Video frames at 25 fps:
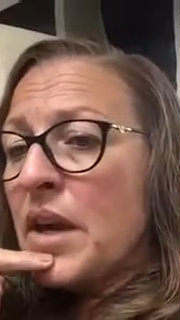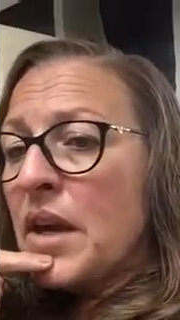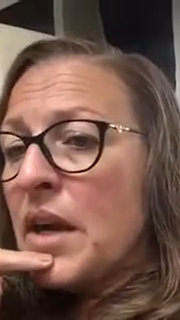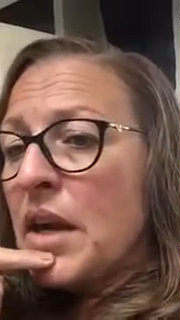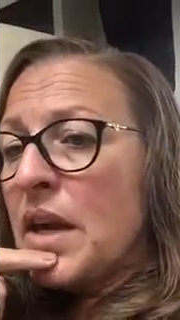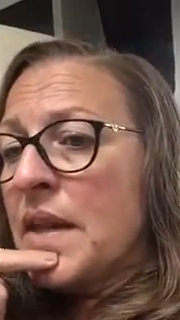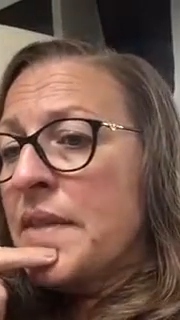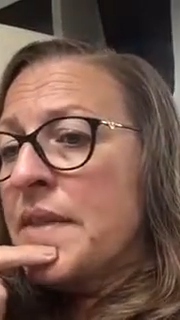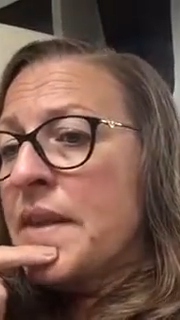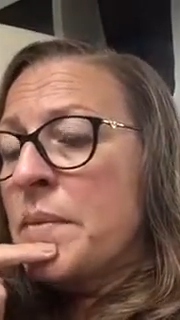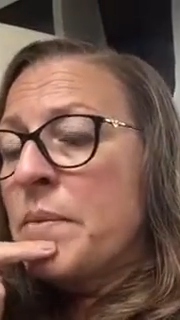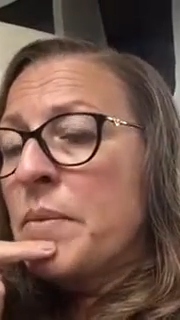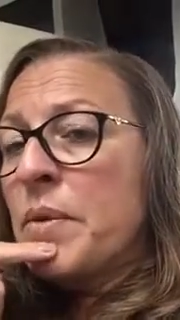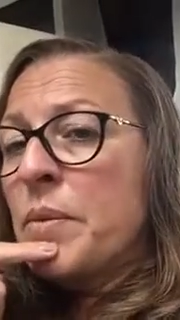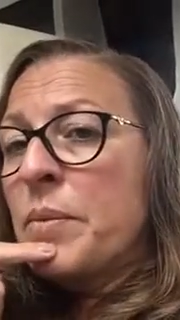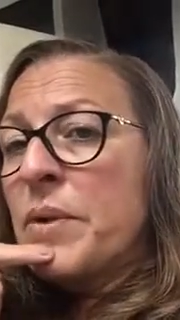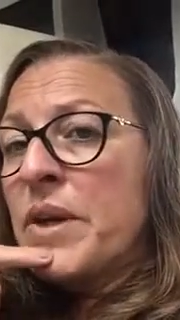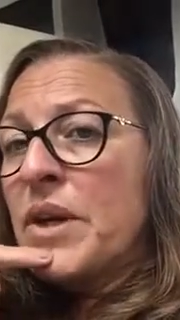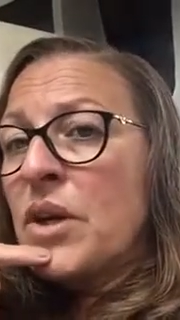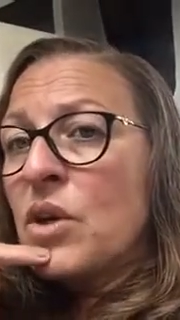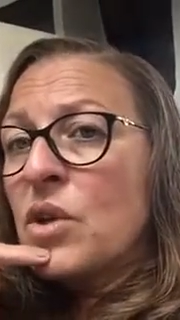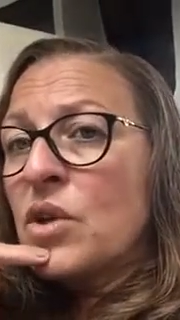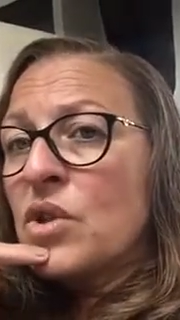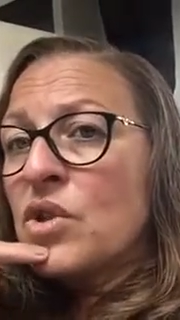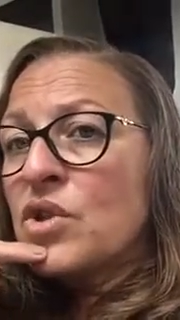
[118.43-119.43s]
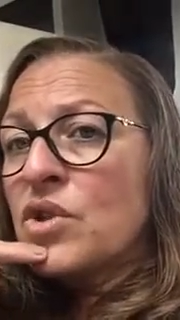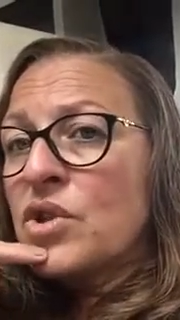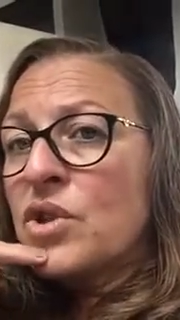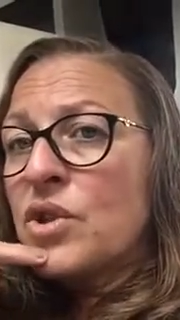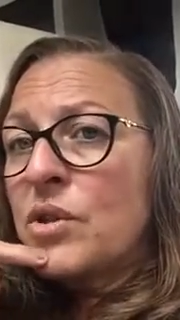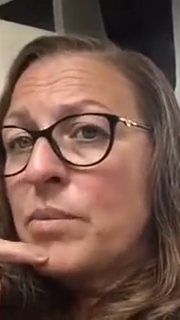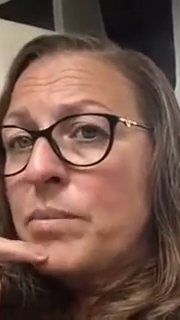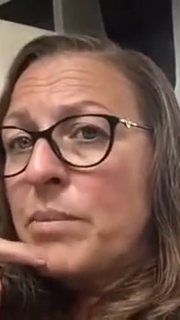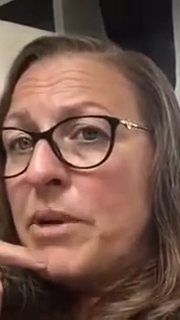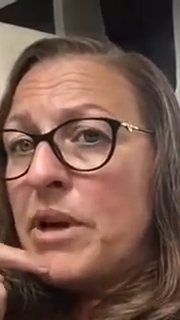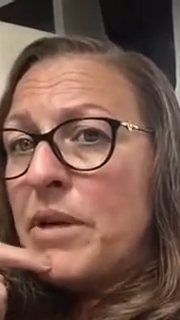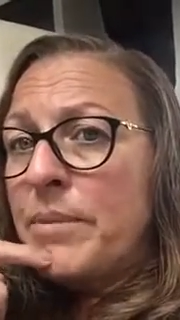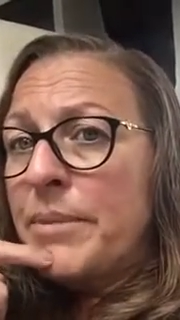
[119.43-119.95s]
and then when we got
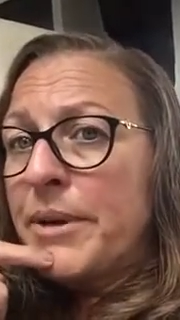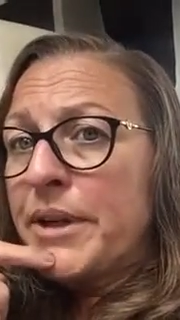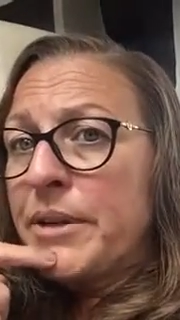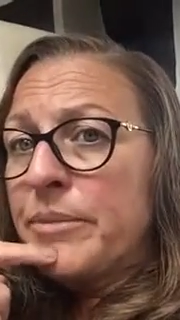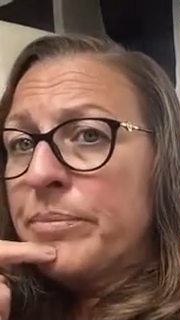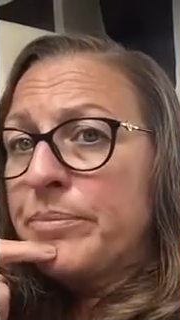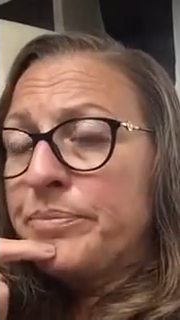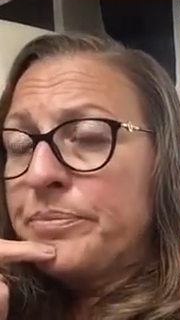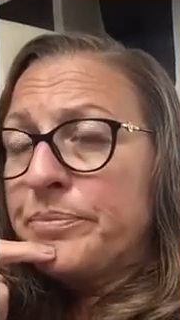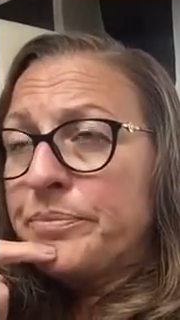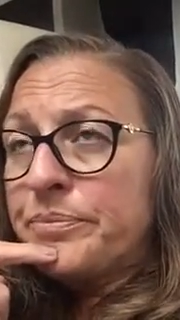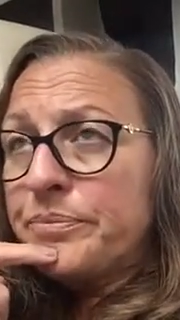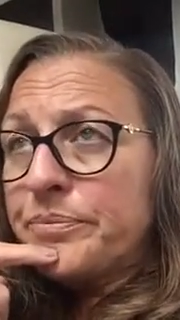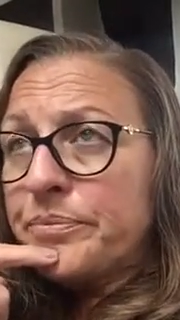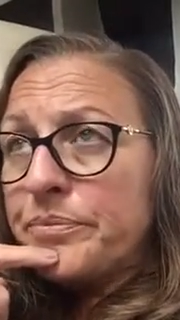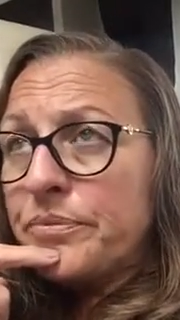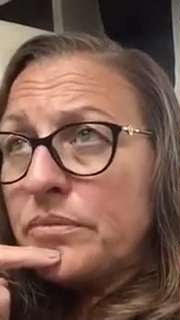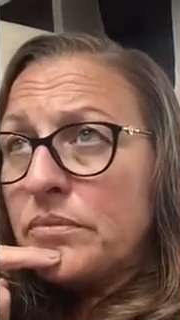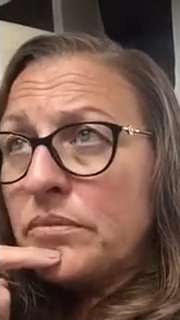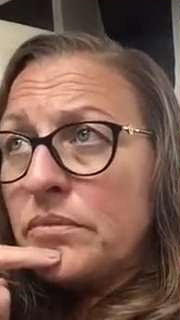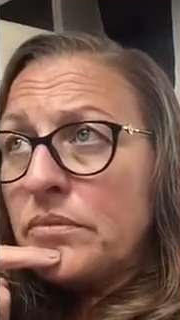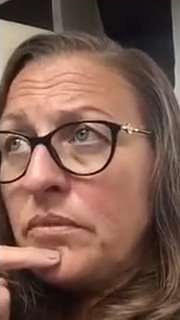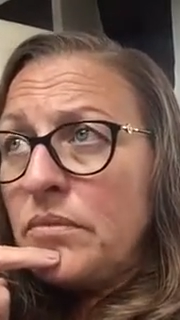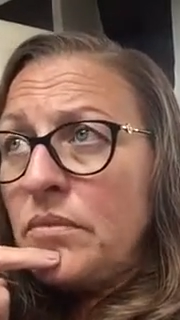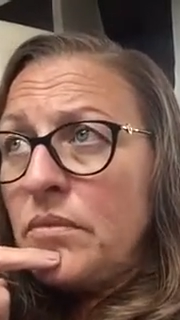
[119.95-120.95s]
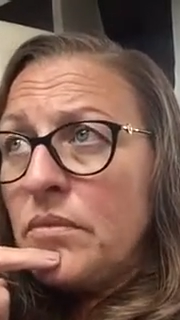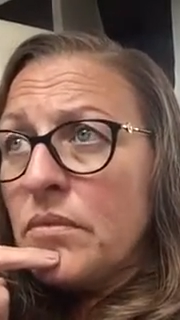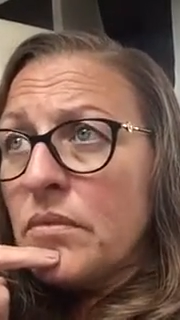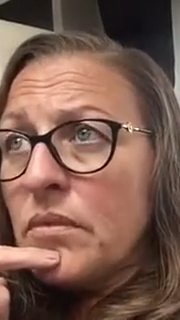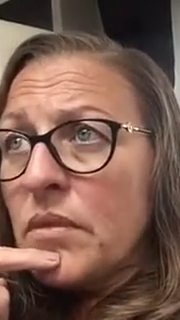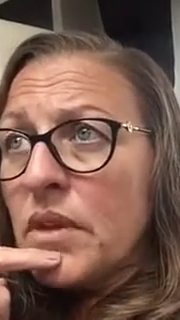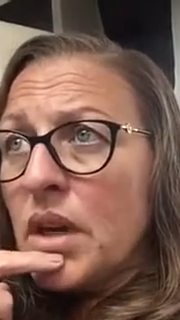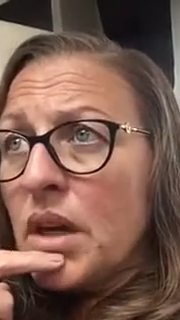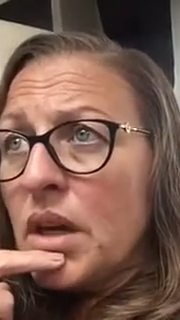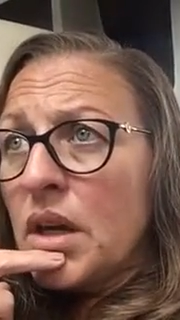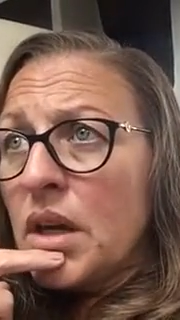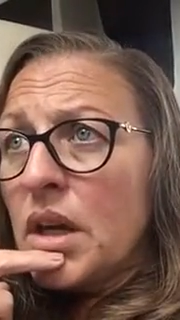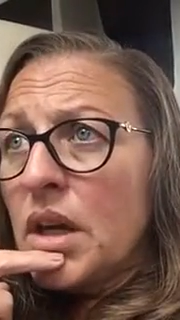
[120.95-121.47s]
to Birmingham,
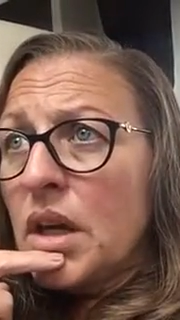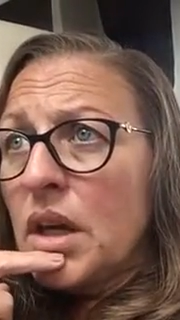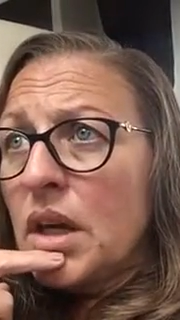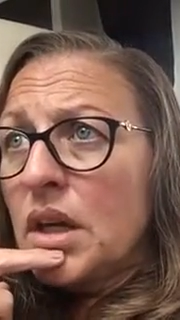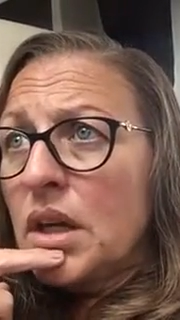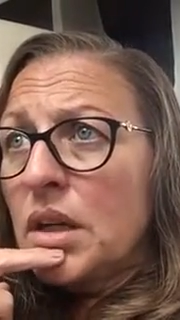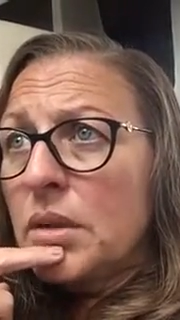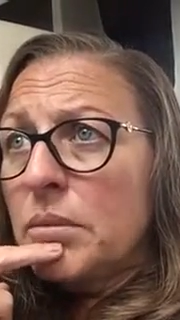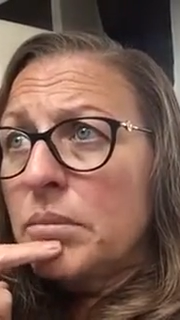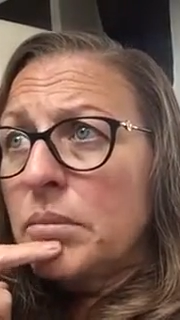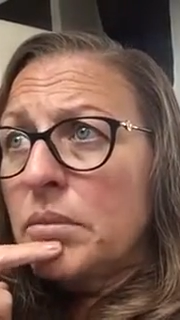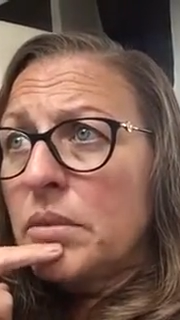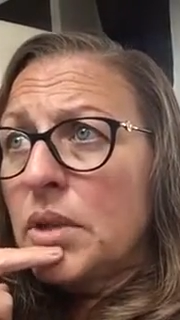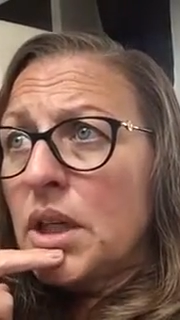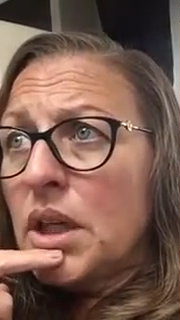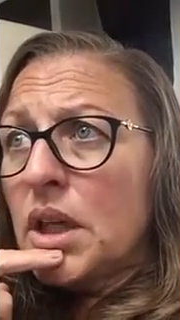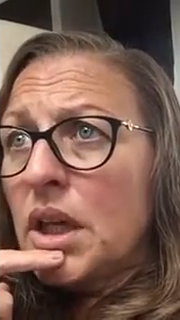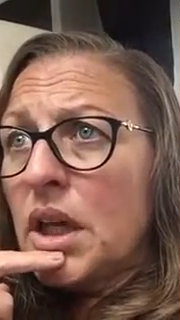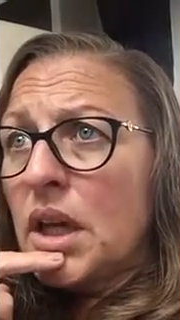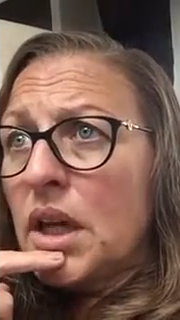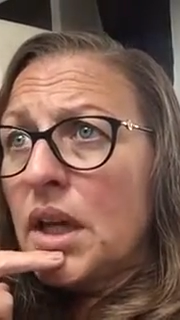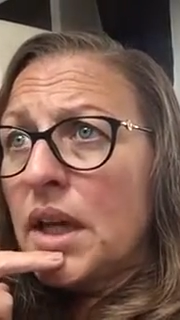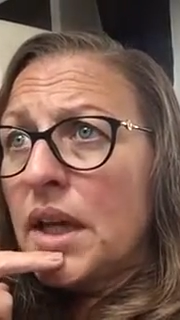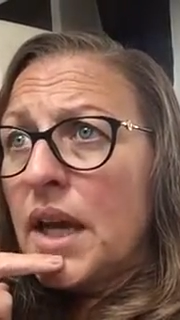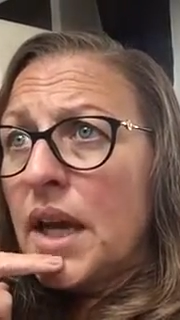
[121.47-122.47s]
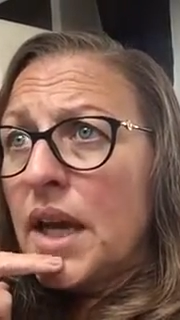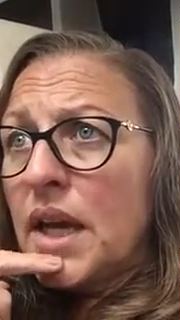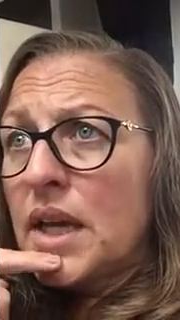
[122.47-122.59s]
I